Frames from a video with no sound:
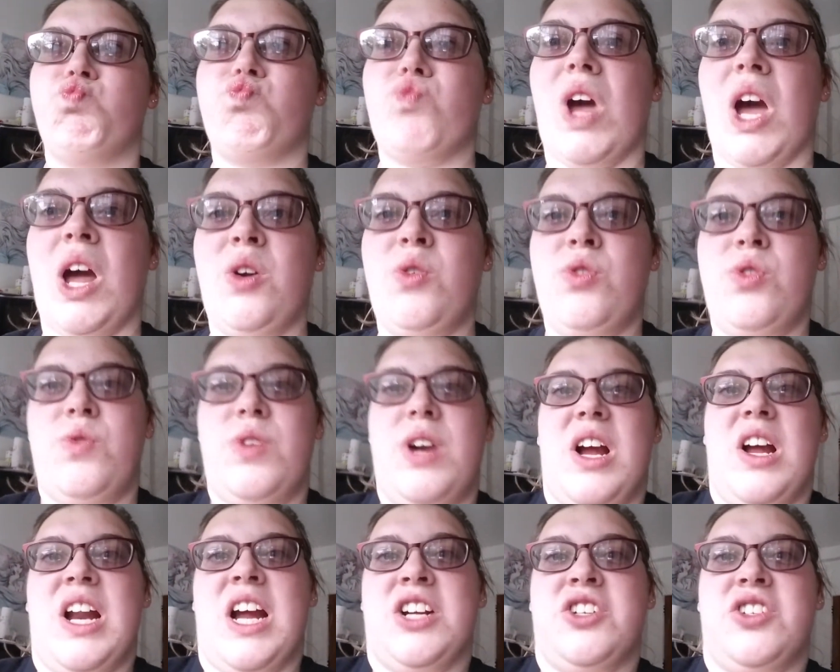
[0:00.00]
I don't know what
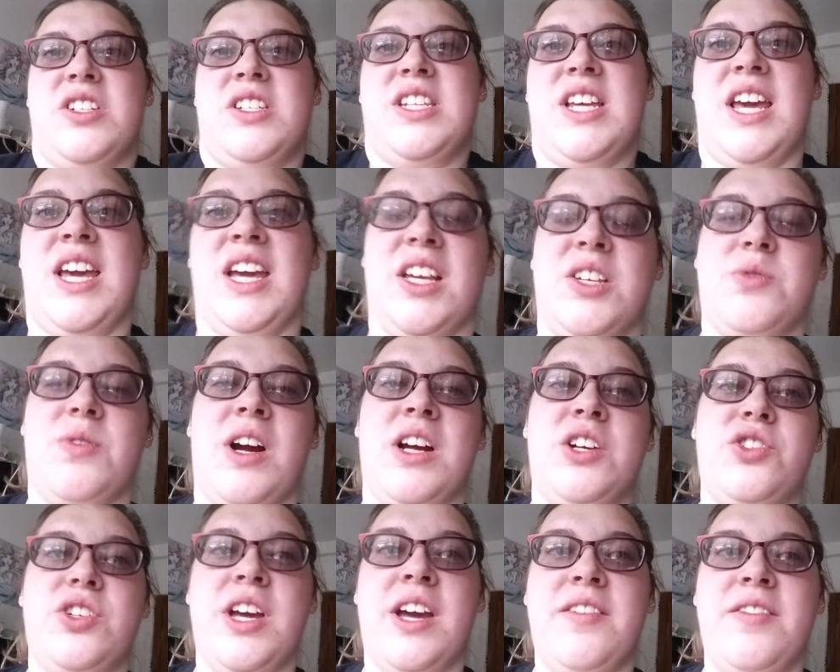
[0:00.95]
I'd actually say, because we're
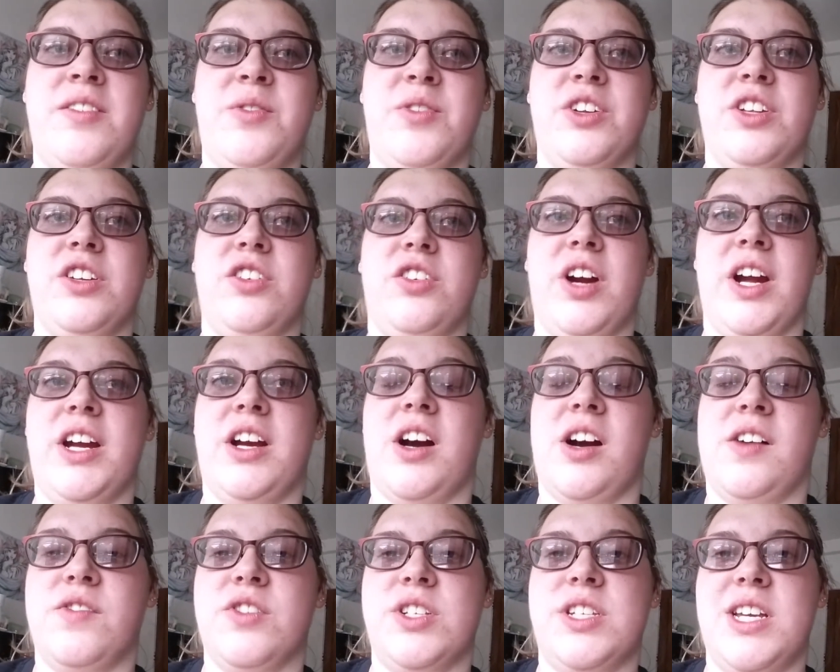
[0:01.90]
actually having really great
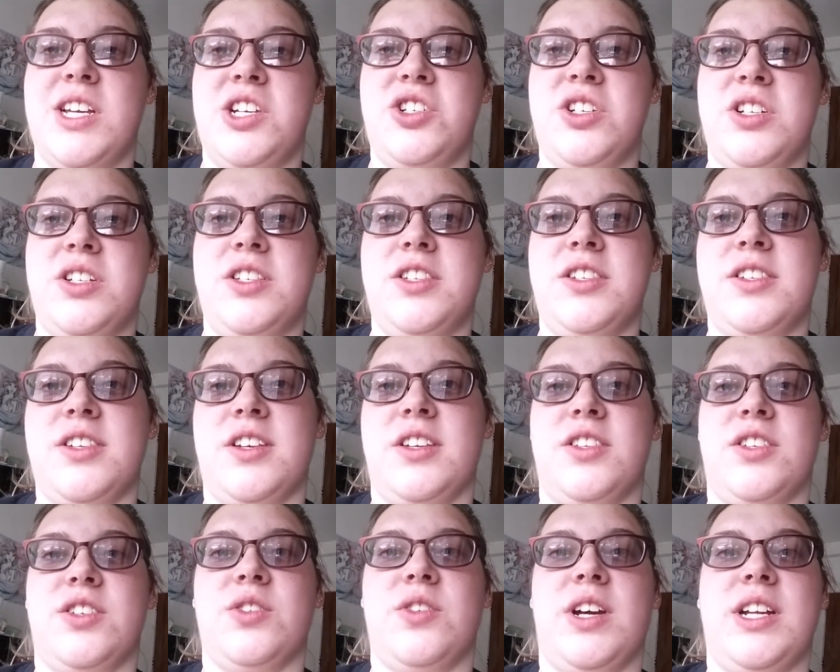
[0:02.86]
conversations,
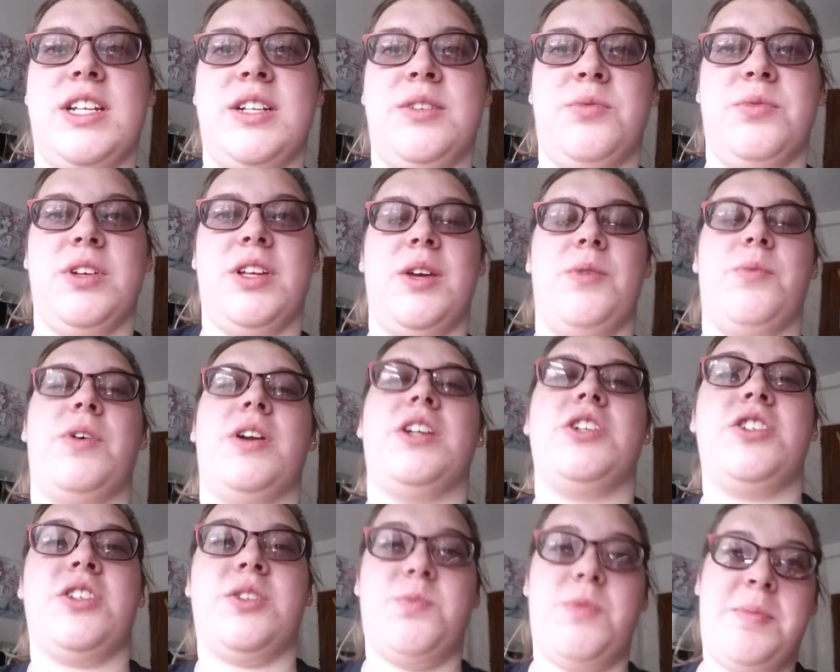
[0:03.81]
and so I didn't really want
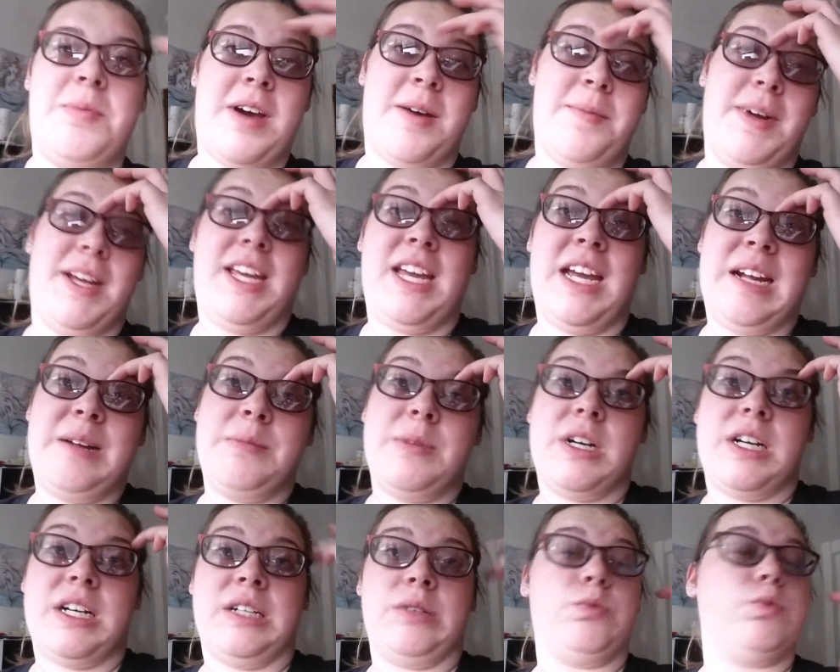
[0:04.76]
to just whip out my
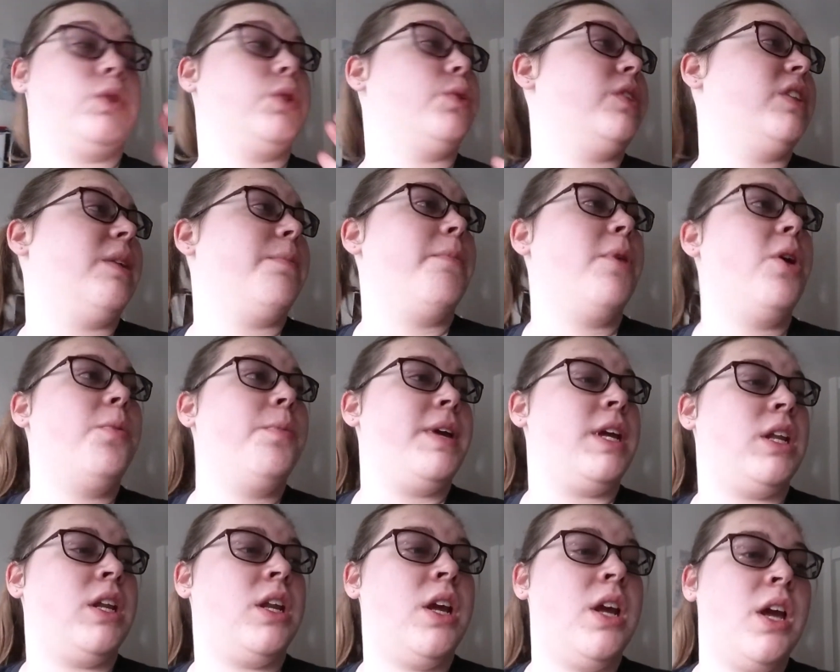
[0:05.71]
camera and ruin the
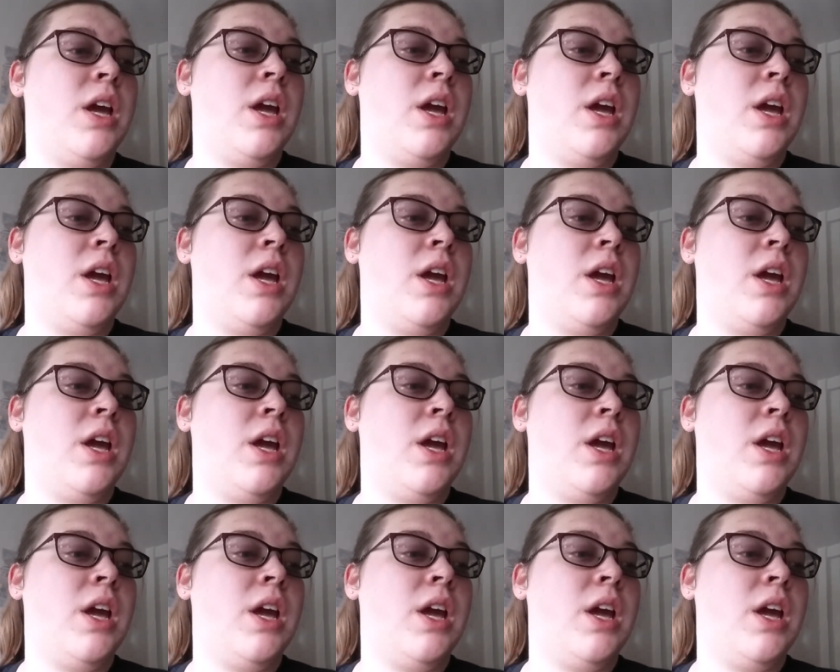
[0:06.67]
moment.